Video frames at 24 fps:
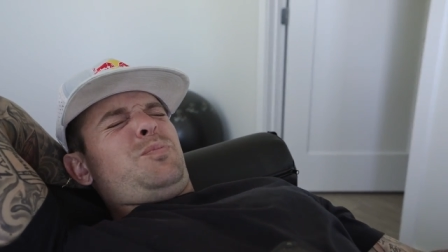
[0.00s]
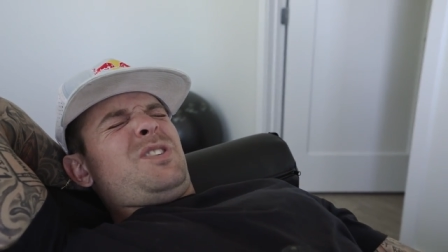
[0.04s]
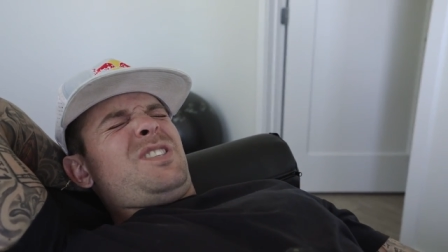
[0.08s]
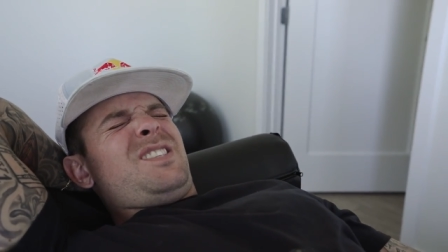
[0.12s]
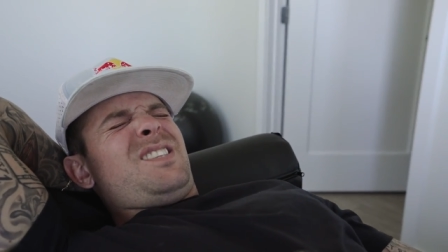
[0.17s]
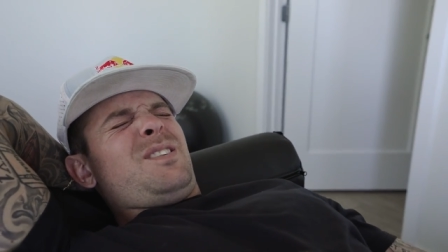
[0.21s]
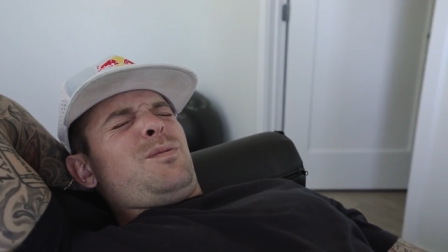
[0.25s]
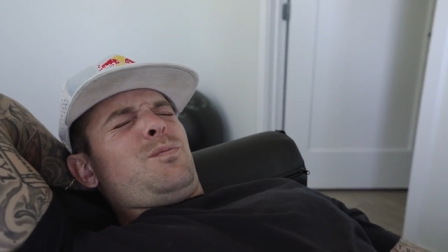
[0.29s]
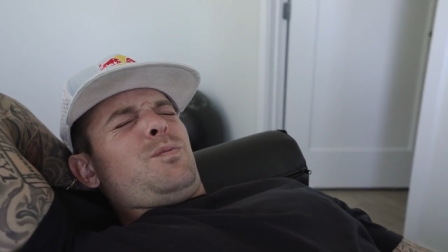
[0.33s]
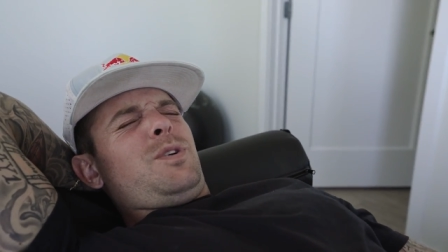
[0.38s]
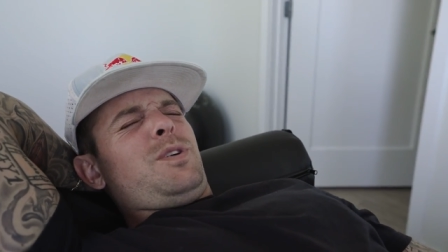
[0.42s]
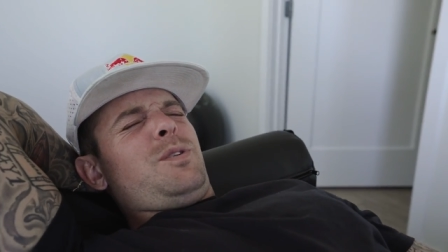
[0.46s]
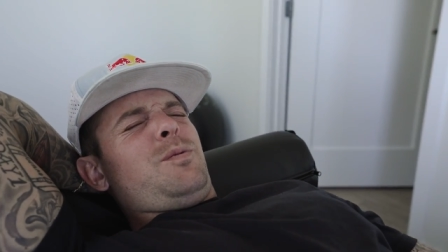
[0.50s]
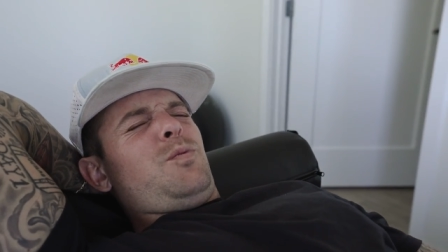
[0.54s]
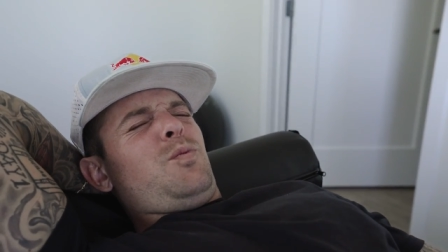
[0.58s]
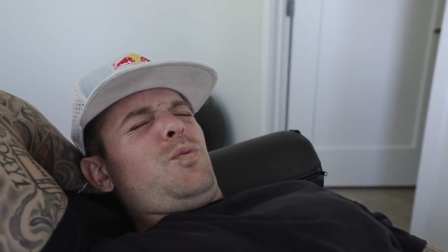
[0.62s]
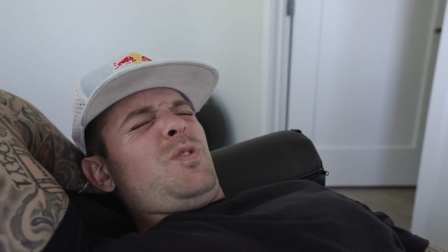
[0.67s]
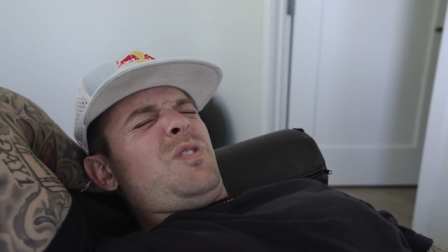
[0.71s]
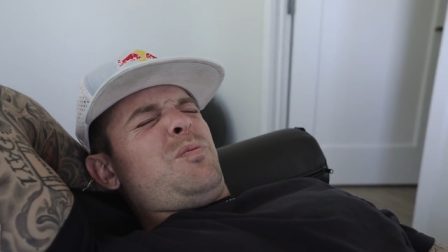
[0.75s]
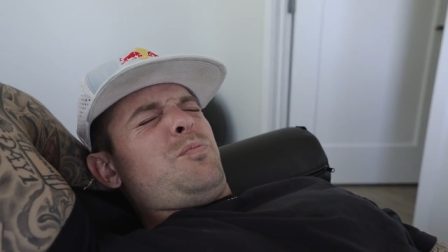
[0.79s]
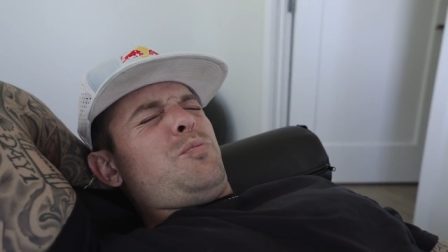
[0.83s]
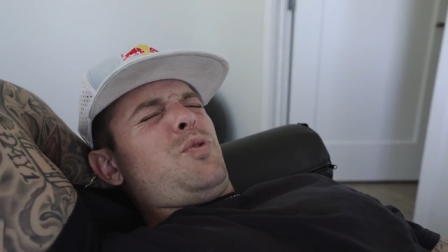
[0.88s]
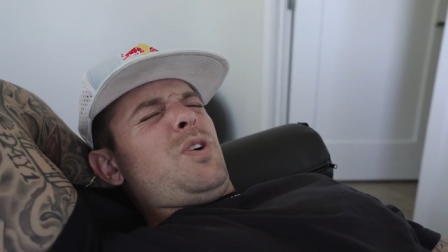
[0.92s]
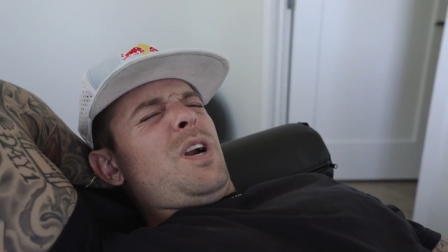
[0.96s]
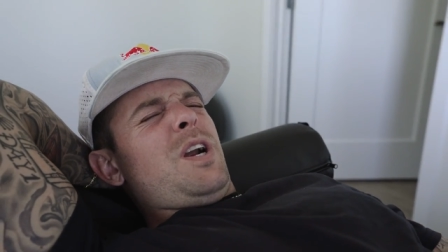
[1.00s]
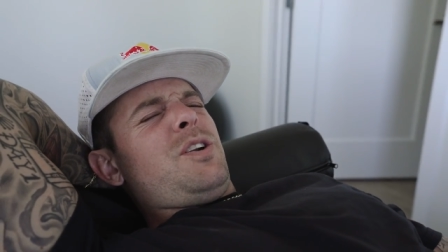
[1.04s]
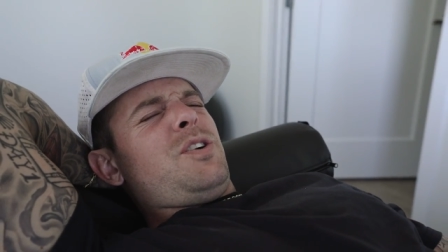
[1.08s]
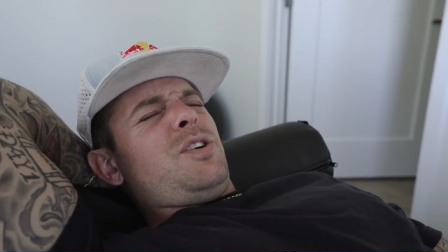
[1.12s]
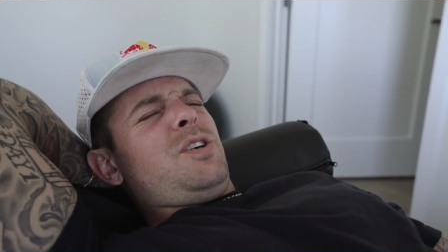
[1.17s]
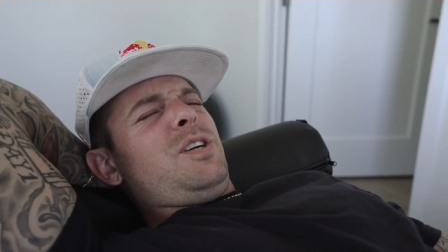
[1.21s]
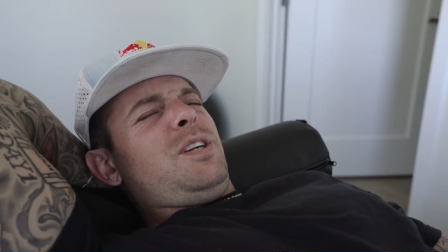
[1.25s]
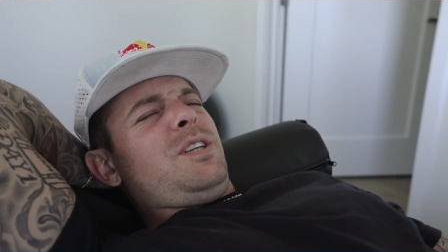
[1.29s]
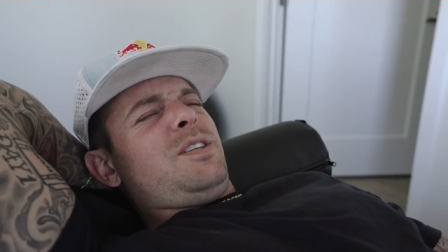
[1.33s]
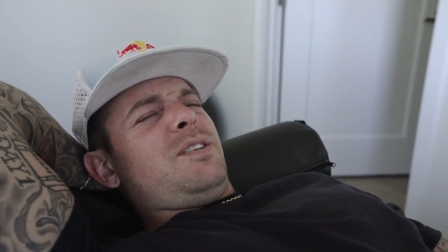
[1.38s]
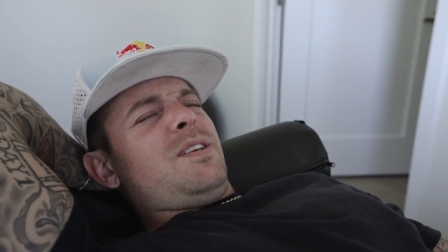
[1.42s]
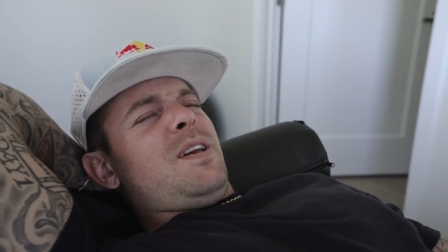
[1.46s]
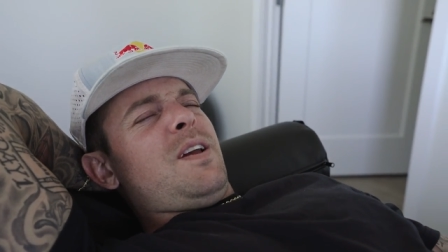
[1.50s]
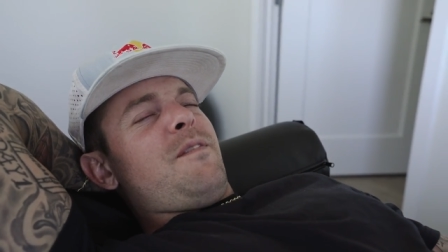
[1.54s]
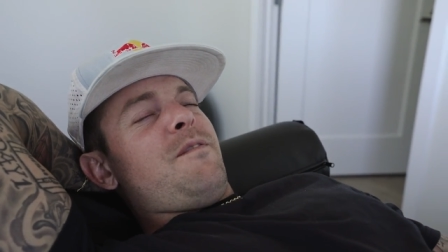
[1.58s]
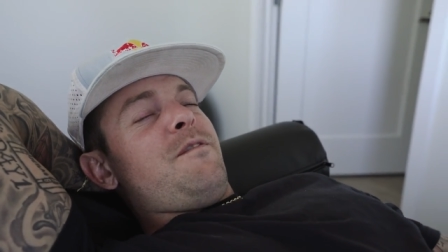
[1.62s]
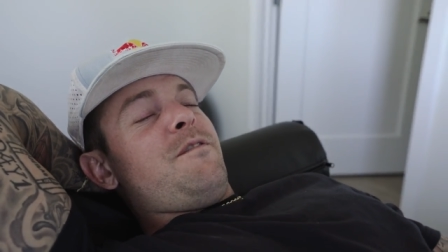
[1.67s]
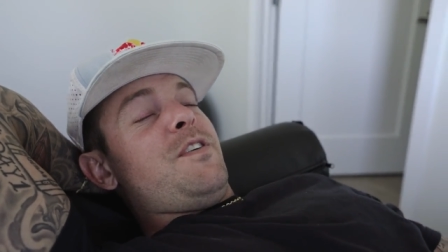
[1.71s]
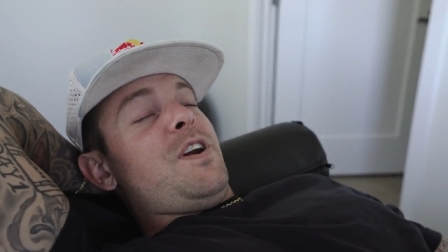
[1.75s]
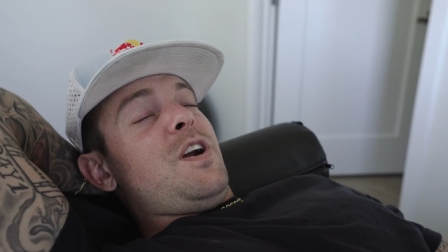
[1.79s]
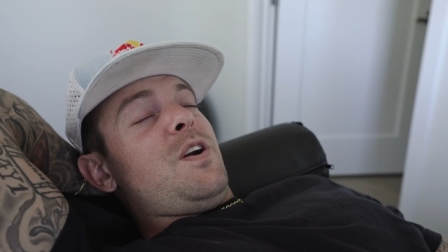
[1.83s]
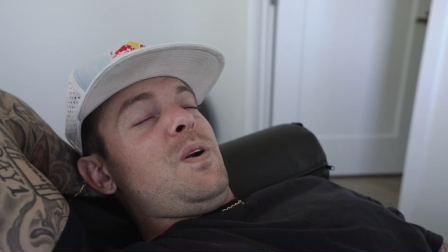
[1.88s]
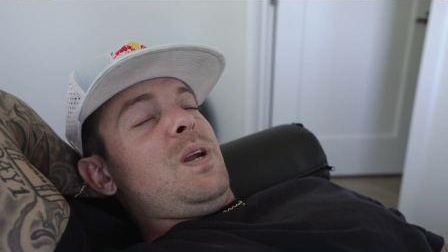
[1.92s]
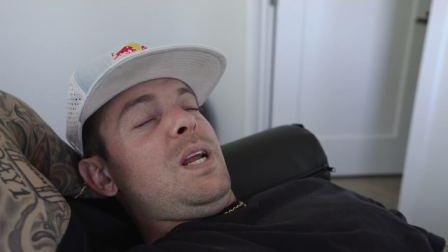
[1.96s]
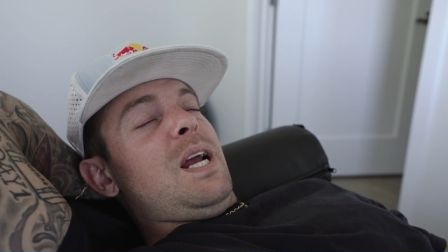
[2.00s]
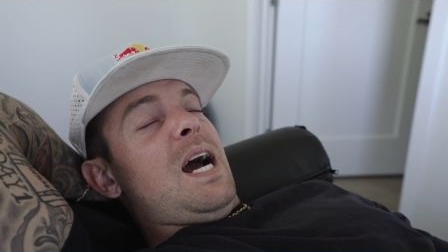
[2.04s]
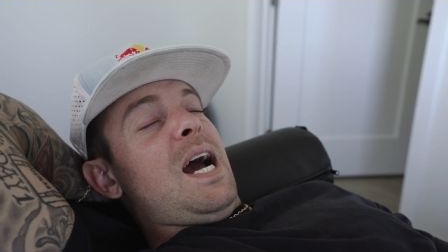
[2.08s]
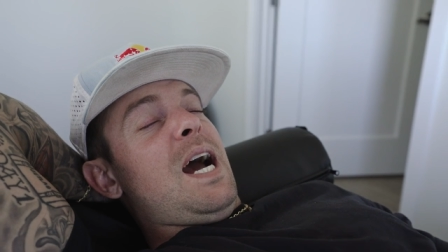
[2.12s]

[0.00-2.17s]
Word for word: but then when with pressure, it's like very